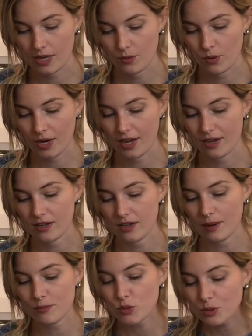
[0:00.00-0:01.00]
And when I
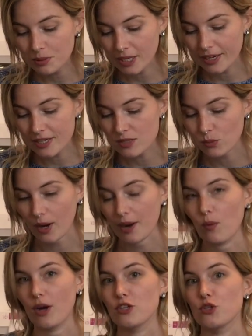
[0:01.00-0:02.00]
come to a place where I
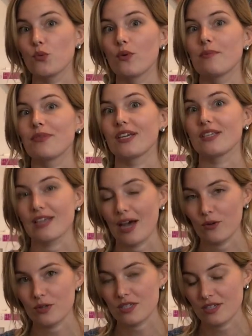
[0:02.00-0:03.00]
want to rip things
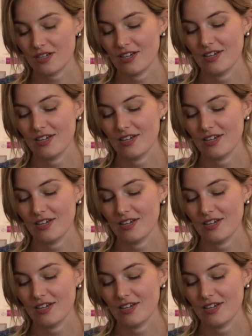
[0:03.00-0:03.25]
out,